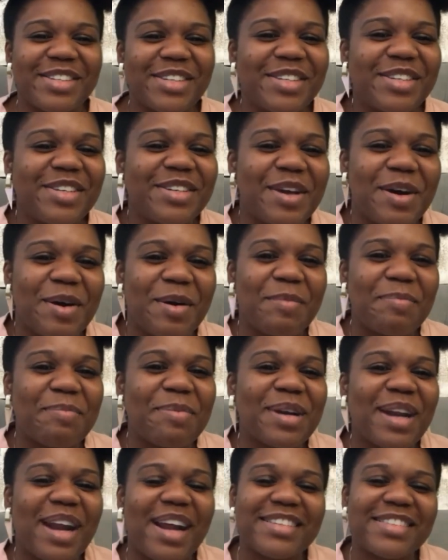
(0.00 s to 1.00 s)
you know
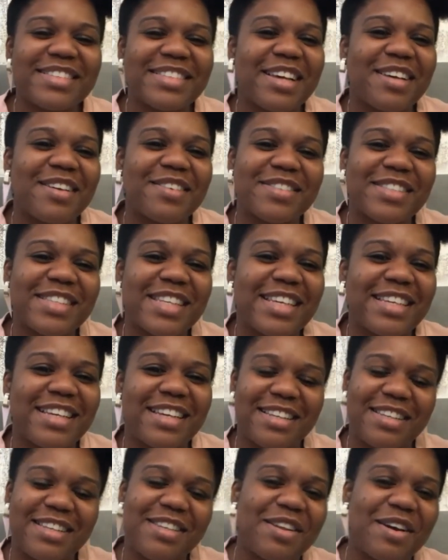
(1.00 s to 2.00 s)
put ourselves eh,
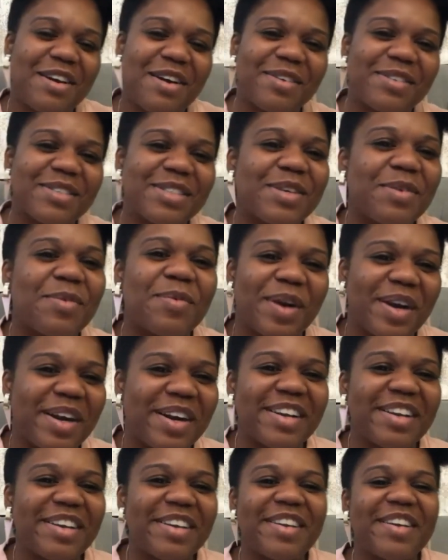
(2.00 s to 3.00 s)
you know to
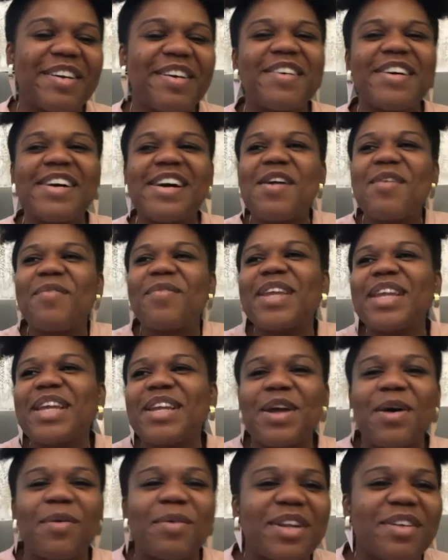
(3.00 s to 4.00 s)
work you know we
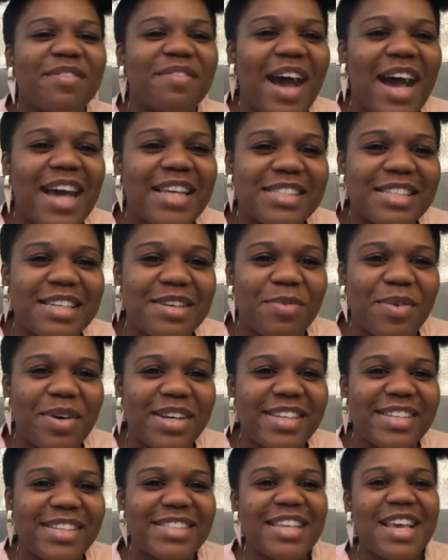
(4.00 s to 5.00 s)
didn't know what devising
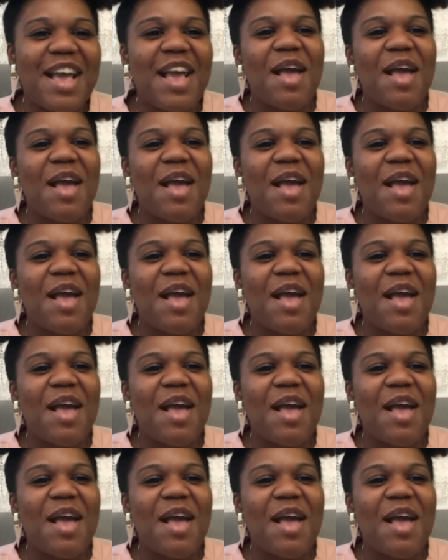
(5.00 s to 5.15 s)
was